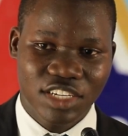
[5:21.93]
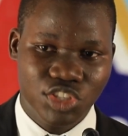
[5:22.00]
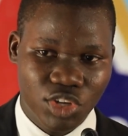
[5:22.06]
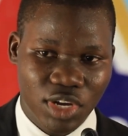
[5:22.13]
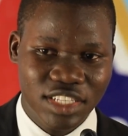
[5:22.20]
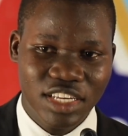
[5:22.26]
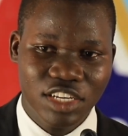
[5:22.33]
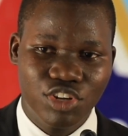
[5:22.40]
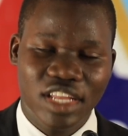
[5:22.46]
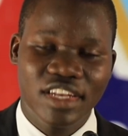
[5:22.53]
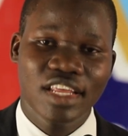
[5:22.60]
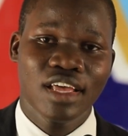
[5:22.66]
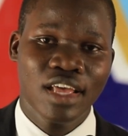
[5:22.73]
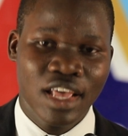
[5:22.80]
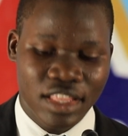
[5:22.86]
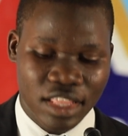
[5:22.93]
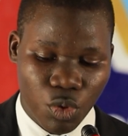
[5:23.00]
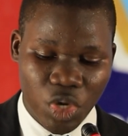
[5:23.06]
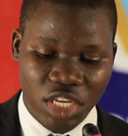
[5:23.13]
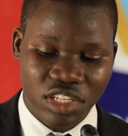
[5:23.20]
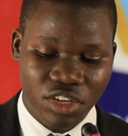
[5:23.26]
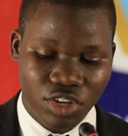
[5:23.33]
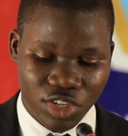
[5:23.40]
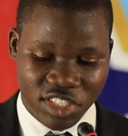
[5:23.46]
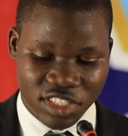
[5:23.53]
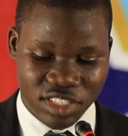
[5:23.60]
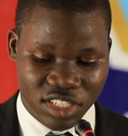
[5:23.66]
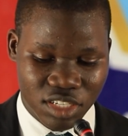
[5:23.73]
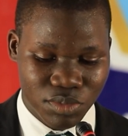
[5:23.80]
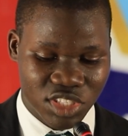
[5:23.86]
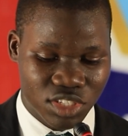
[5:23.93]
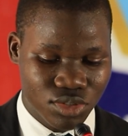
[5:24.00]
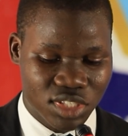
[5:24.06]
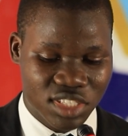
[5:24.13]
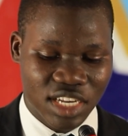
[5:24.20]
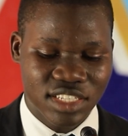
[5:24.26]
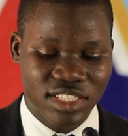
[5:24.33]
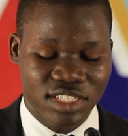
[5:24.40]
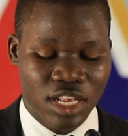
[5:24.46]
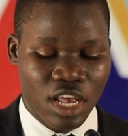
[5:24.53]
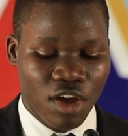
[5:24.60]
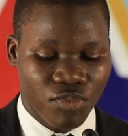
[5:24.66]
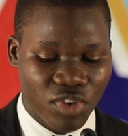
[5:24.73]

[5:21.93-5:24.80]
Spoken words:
And so at the end of the day, the weak legal system still stands.